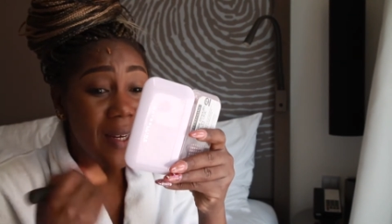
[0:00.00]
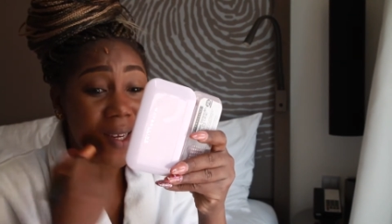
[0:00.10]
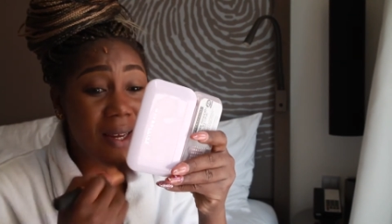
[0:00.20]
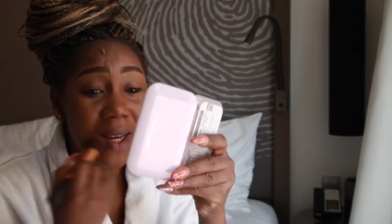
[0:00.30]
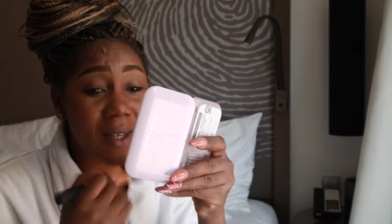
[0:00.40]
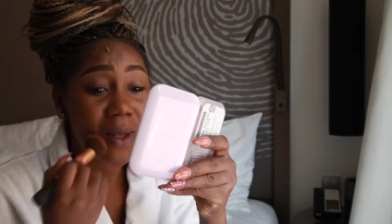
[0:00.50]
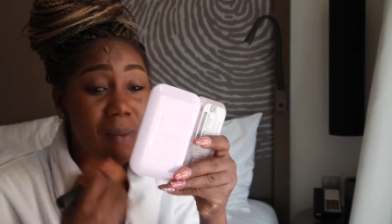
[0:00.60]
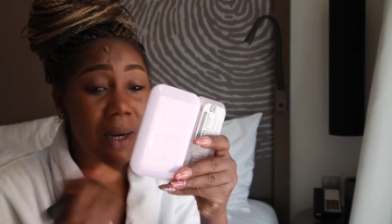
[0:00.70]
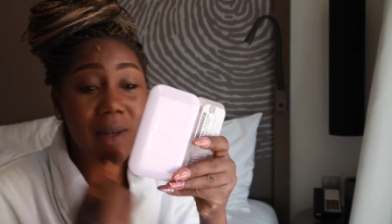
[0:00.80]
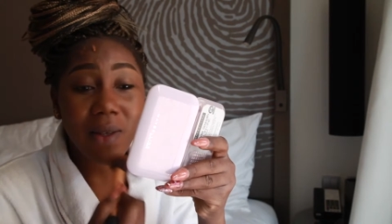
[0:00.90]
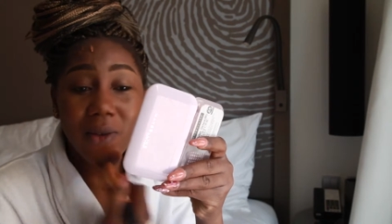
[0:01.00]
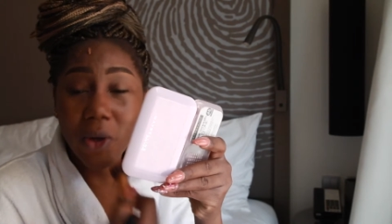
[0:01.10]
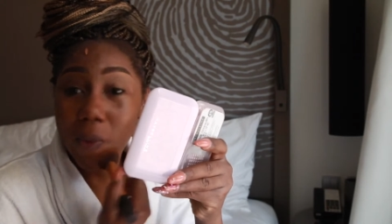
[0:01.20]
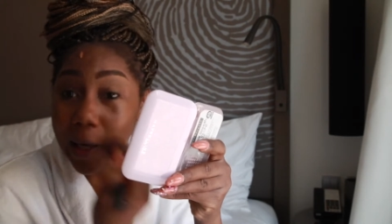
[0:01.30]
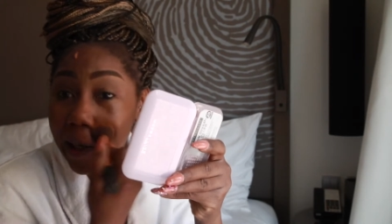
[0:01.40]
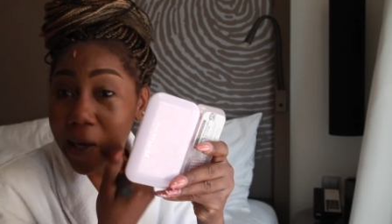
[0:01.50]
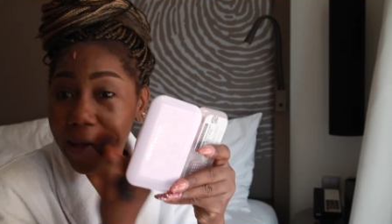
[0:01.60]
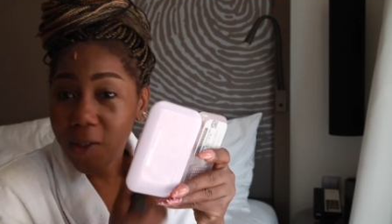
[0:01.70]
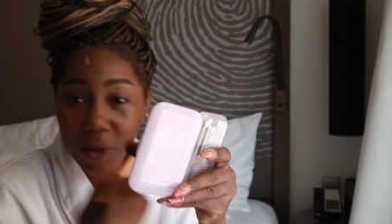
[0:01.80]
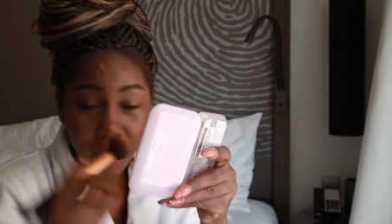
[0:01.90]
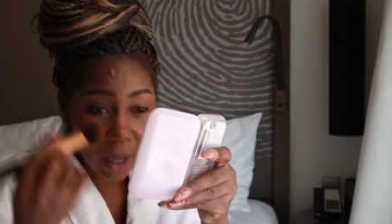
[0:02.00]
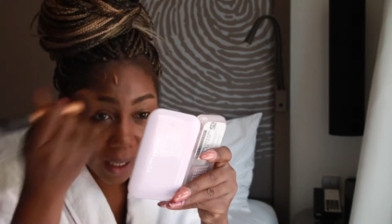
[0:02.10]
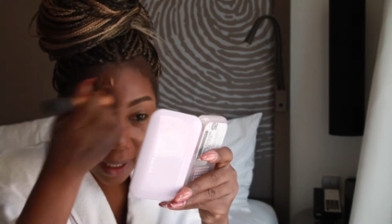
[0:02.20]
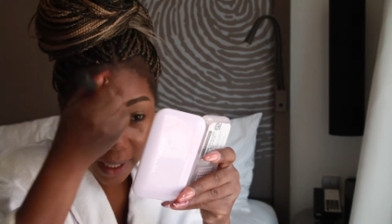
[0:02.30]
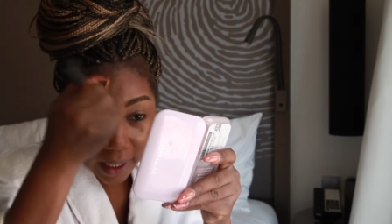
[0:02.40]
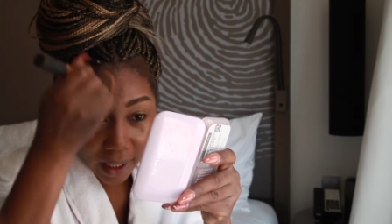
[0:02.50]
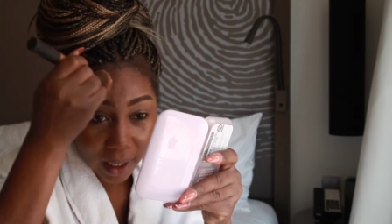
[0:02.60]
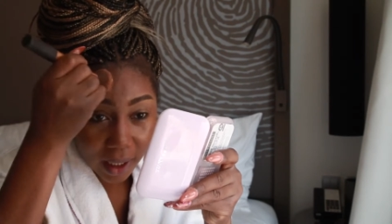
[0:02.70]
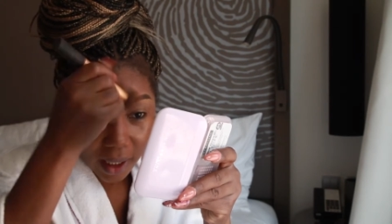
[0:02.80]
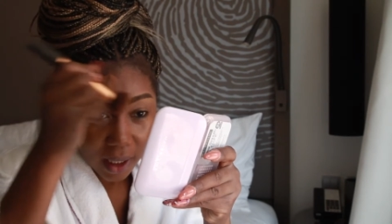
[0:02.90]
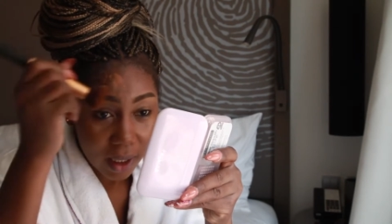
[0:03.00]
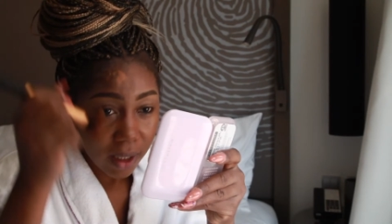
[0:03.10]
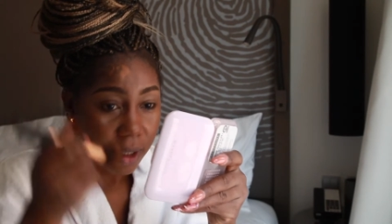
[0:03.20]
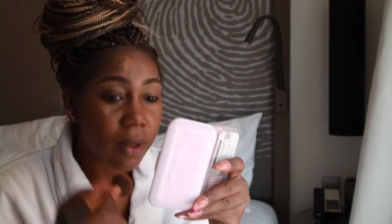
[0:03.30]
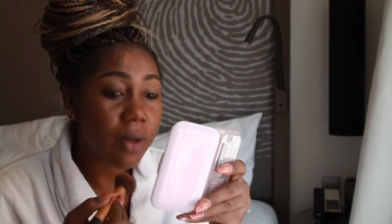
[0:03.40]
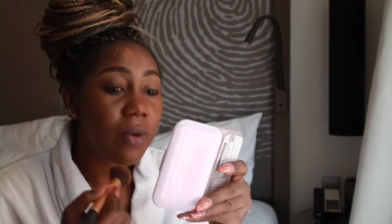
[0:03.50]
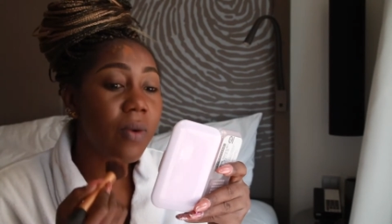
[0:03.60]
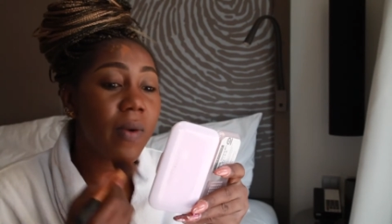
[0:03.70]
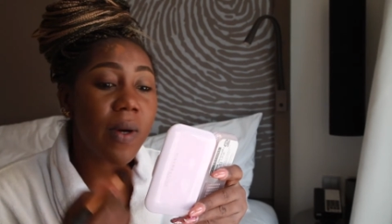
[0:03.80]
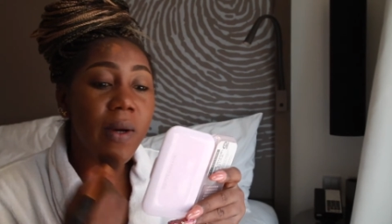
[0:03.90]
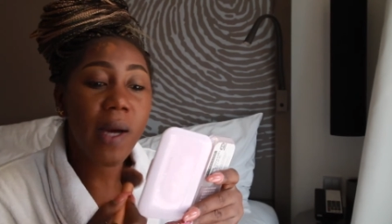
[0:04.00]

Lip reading: cares about you. Nobody got your back. Like, you're